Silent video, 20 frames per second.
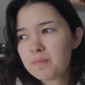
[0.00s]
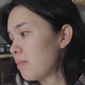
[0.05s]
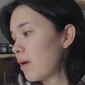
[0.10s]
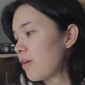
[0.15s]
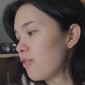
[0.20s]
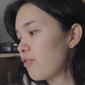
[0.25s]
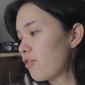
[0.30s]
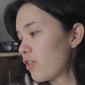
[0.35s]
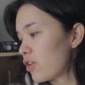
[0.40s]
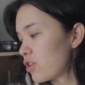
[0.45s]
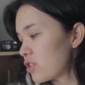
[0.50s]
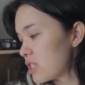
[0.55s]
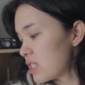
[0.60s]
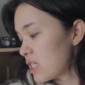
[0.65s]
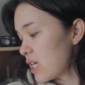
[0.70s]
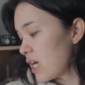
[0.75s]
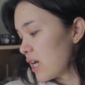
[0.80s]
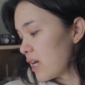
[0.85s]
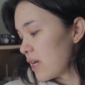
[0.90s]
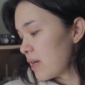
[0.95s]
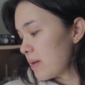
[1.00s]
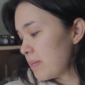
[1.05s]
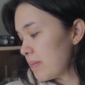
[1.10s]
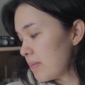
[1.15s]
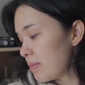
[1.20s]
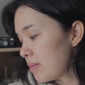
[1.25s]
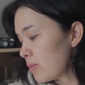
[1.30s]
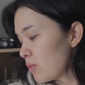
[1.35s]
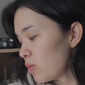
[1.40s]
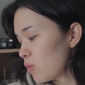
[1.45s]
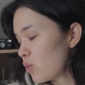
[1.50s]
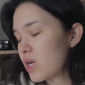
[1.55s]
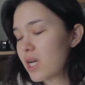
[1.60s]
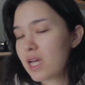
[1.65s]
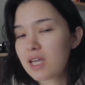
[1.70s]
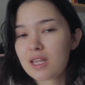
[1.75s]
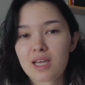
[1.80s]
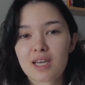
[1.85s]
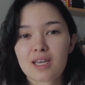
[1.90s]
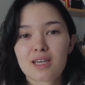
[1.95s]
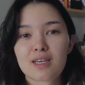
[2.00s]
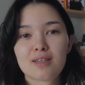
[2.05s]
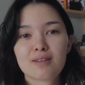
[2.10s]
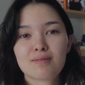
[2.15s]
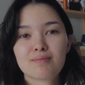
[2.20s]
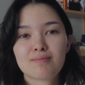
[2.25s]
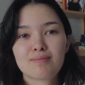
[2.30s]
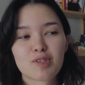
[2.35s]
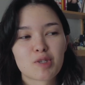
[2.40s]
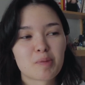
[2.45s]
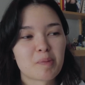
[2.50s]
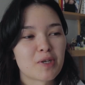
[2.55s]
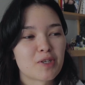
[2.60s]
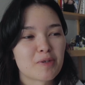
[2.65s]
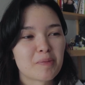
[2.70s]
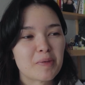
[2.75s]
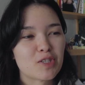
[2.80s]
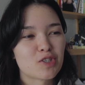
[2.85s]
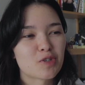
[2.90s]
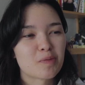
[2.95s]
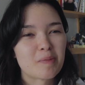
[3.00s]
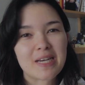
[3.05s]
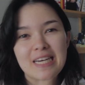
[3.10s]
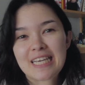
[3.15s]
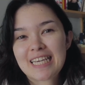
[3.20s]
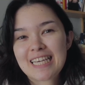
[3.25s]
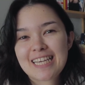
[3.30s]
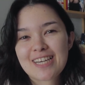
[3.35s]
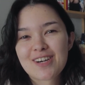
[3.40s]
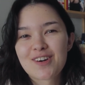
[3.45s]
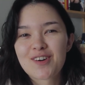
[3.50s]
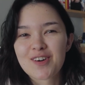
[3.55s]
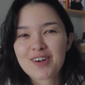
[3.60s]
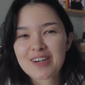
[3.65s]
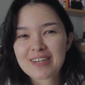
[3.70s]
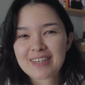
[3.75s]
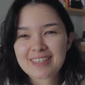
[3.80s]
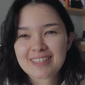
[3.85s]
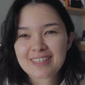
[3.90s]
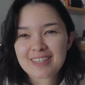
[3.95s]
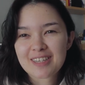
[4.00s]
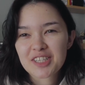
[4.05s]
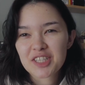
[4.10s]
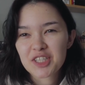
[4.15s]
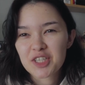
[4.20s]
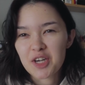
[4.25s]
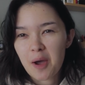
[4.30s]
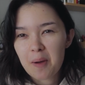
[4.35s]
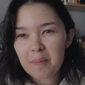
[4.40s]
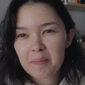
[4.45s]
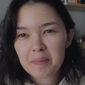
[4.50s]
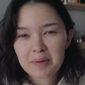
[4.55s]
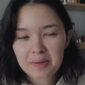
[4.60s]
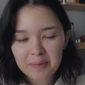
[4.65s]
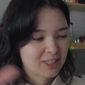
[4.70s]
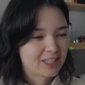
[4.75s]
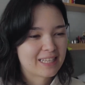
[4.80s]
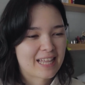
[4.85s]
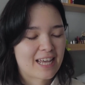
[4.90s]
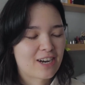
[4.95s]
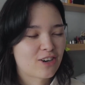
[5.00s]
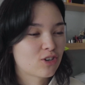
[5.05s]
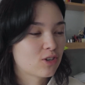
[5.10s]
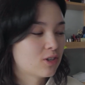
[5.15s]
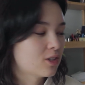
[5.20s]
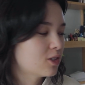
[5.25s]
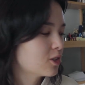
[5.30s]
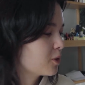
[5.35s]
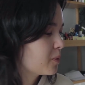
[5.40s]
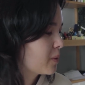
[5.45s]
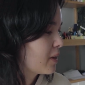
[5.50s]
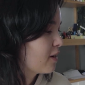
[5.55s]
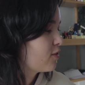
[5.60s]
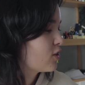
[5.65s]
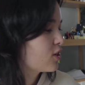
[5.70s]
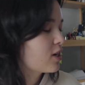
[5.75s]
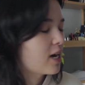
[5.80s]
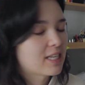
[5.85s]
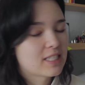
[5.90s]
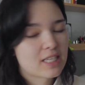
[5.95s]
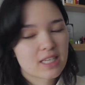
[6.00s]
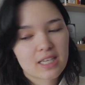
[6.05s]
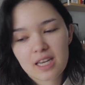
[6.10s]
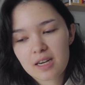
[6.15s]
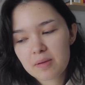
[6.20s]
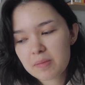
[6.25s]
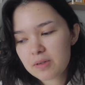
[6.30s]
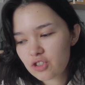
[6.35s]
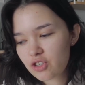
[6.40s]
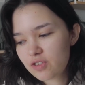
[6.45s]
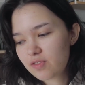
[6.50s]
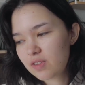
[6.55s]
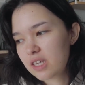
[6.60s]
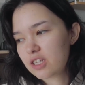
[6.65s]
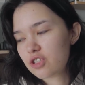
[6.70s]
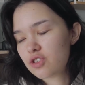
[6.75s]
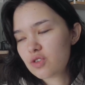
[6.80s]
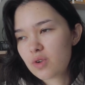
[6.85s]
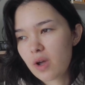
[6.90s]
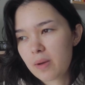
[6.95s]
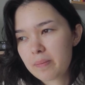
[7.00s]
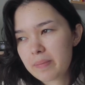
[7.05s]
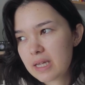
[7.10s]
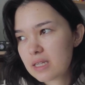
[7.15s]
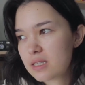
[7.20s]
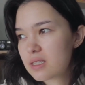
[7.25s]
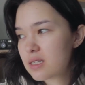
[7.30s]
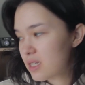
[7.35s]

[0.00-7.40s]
My first time when I like spent a bunch of money on shop collateral or whatever, I did get a bunch of like do not bend